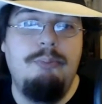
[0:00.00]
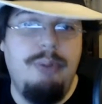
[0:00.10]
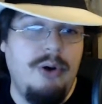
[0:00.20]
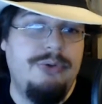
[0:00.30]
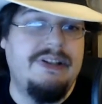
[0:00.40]

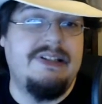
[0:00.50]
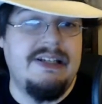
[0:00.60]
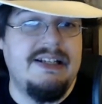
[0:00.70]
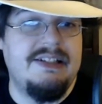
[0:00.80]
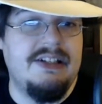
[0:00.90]
both
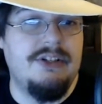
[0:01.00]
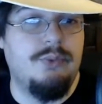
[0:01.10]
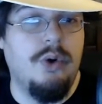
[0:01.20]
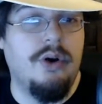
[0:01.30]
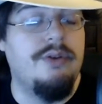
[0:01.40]
incidences
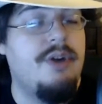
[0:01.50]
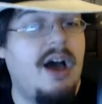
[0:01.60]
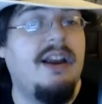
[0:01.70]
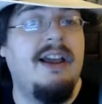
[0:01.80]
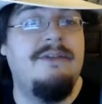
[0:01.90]
were
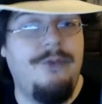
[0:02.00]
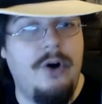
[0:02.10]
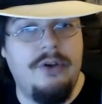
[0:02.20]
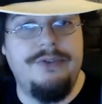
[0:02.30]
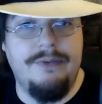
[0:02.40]
not at
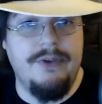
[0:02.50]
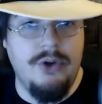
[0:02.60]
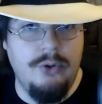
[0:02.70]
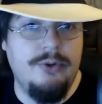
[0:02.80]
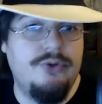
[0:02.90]
fault of the
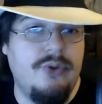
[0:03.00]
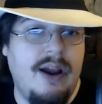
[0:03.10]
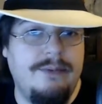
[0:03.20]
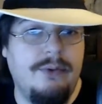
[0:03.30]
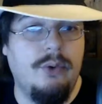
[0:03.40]
Uber
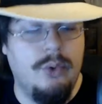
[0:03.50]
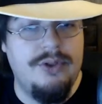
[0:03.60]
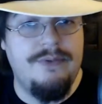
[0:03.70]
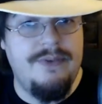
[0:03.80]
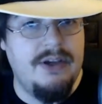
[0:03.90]
driver or
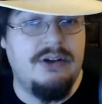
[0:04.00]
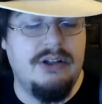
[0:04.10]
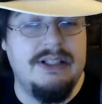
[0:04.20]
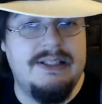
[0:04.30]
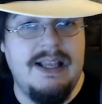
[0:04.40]
the
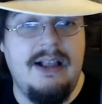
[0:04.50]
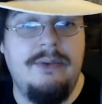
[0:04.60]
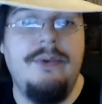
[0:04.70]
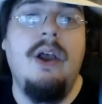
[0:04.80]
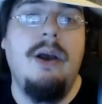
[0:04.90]
vehicle itself,